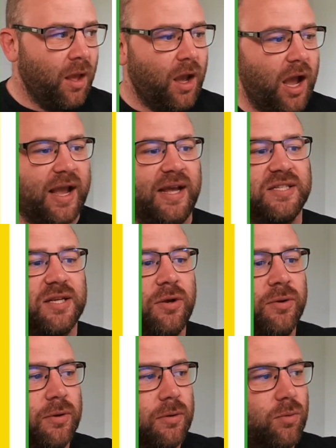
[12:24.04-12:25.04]
Okay,
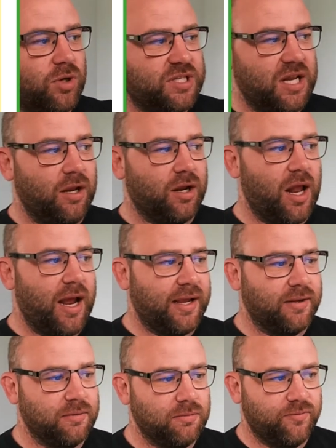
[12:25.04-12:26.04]
so what does it look like
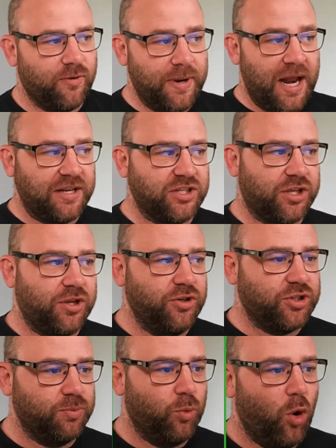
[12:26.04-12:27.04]
from an
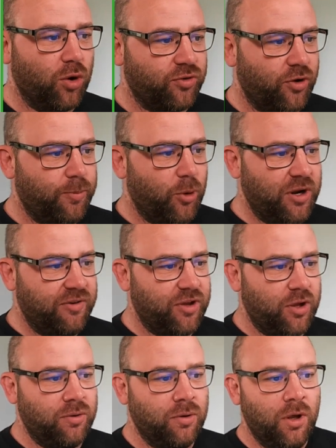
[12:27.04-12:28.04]
execution walkthrough point of
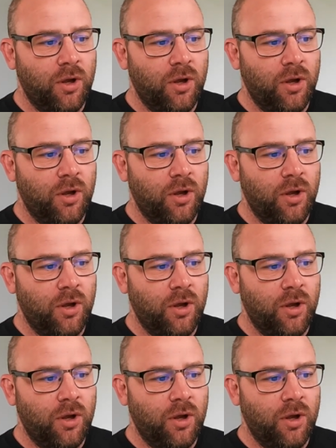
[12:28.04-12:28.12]
view?